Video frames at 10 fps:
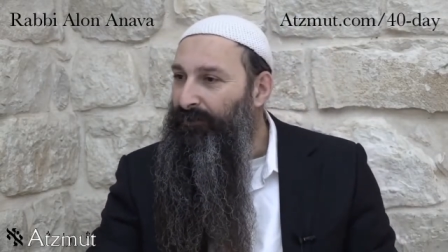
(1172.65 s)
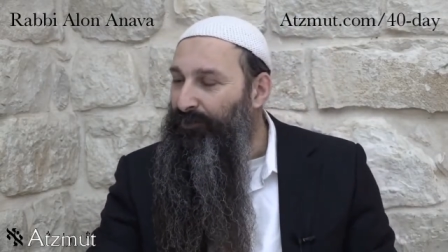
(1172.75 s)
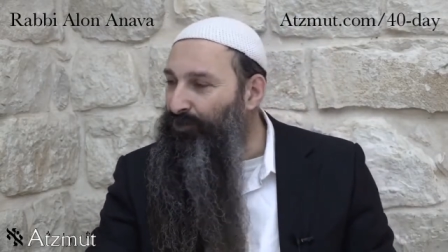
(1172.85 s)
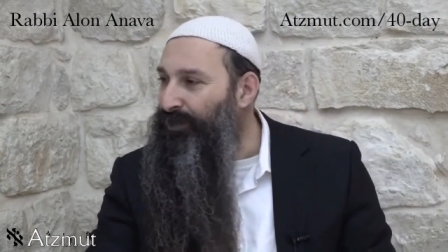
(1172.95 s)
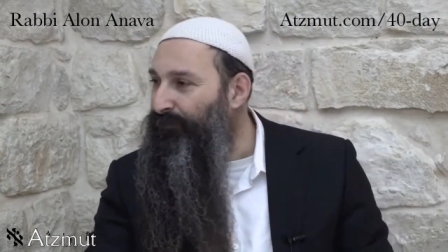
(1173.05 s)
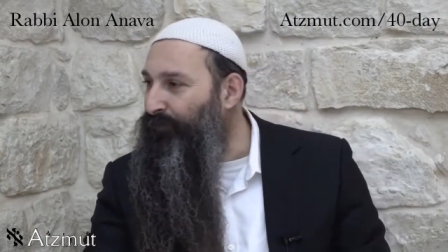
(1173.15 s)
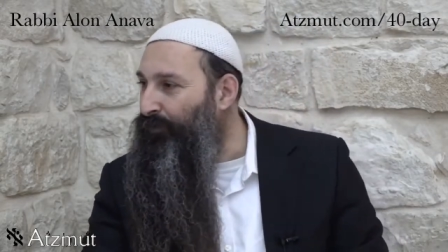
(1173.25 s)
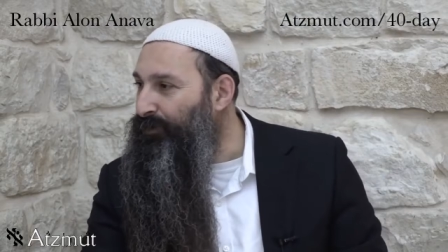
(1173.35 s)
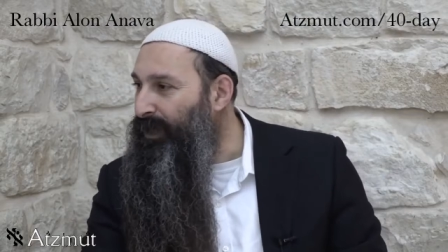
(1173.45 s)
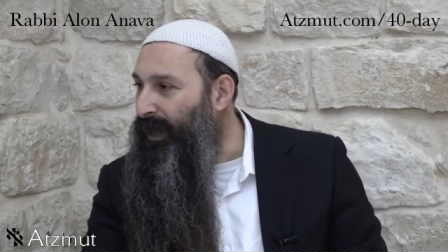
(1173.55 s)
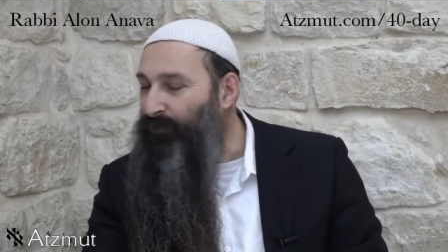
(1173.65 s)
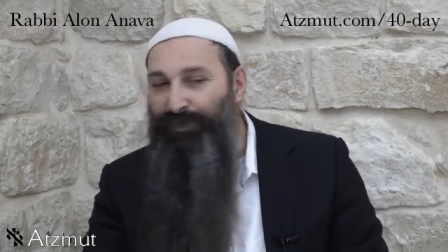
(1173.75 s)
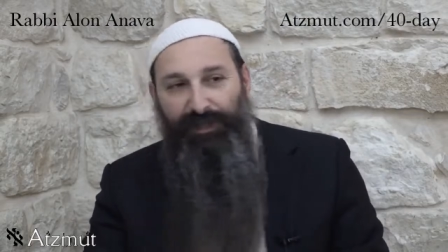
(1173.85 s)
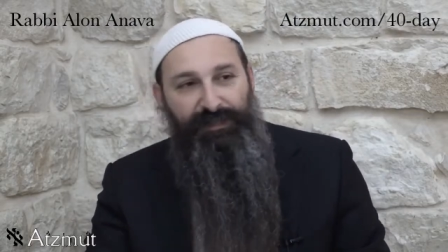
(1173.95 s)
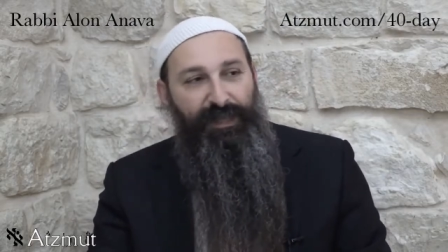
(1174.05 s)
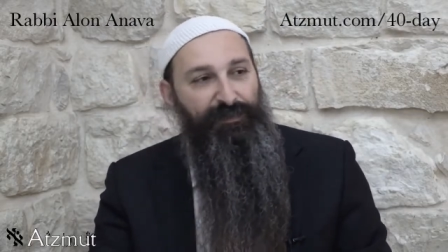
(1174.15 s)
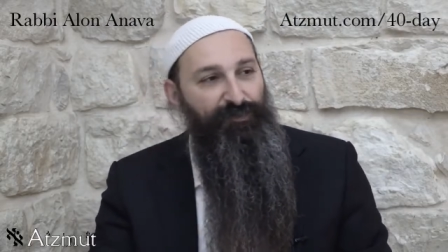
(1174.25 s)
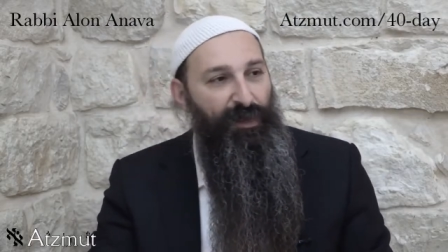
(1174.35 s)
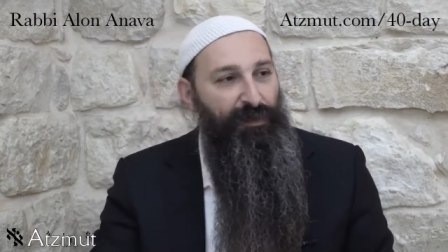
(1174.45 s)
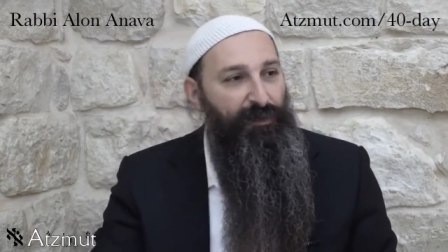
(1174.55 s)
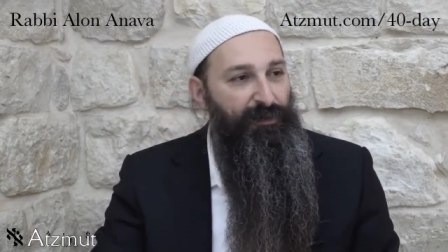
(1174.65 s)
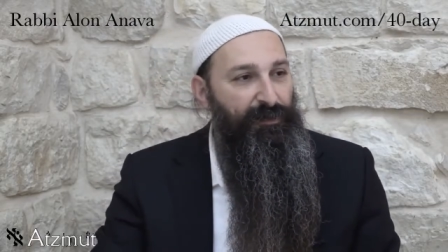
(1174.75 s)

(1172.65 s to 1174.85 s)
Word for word: using false language, etc.